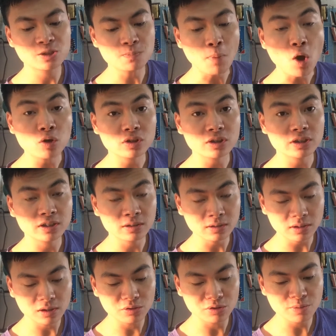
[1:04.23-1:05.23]

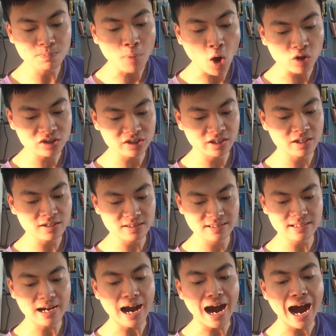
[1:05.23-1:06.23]
sporter reporters